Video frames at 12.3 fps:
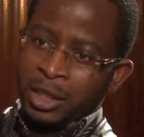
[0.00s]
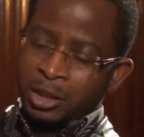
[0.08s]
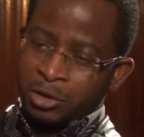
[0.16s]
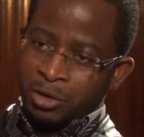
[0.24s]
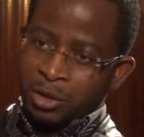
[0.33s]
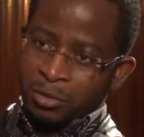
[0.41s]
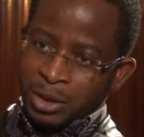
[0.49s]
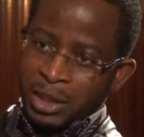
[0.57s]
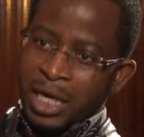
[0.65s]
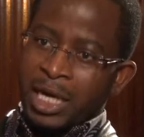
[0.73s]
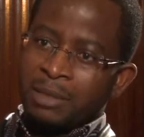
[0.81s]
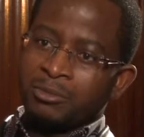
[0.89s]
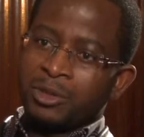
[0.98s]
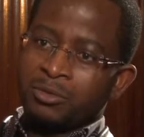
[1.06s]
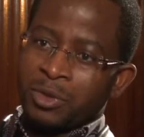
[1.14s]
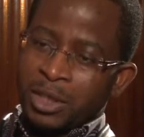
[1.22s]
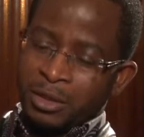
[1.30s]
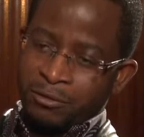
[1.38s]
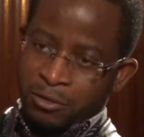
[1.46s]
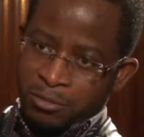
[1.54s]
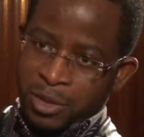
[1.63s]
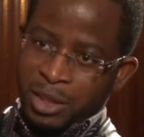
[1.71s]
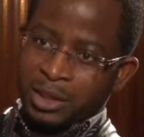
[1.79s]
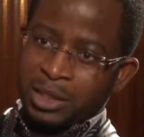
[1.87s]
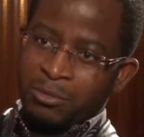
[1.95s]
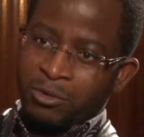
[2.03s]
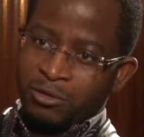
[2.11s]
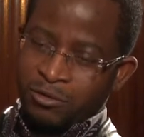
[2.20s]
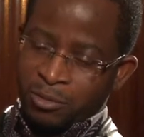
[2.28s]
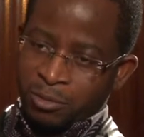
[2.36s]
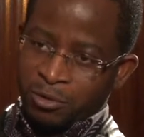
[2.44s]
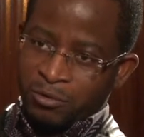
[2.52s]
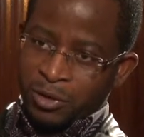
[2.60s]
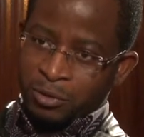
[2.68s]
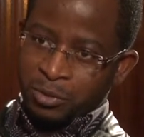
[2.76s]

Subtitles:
So there were times when, from the example of the Prophet,